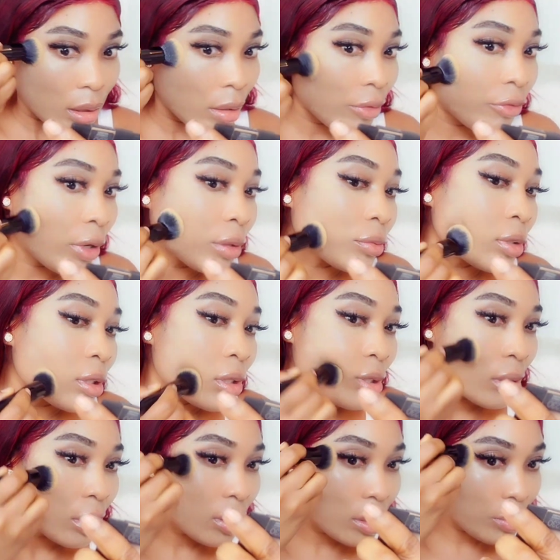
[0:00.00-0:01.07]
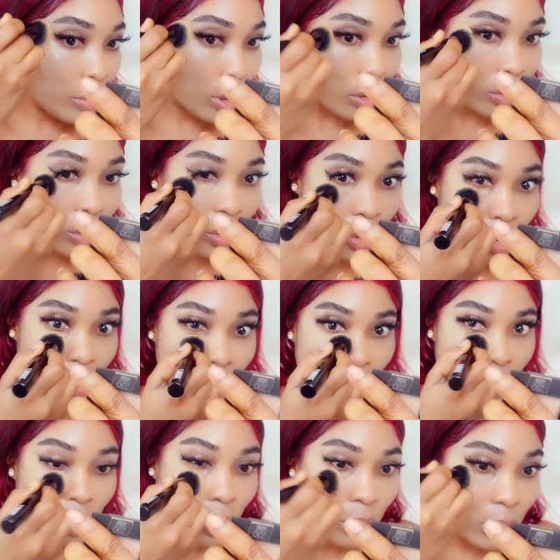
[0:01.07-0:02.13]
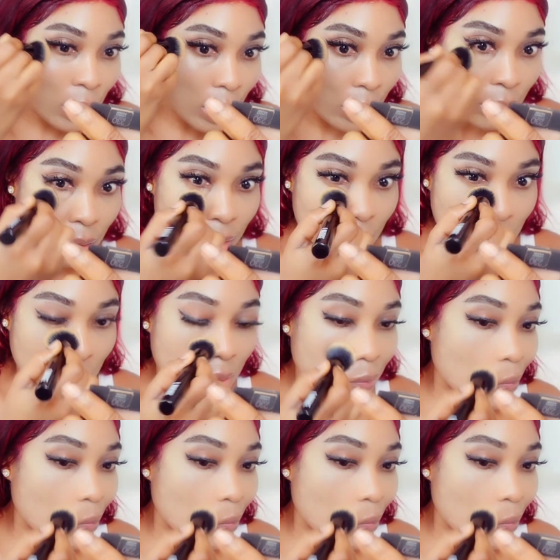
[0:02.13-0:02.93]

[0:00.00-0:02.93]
The foundation smells so nice.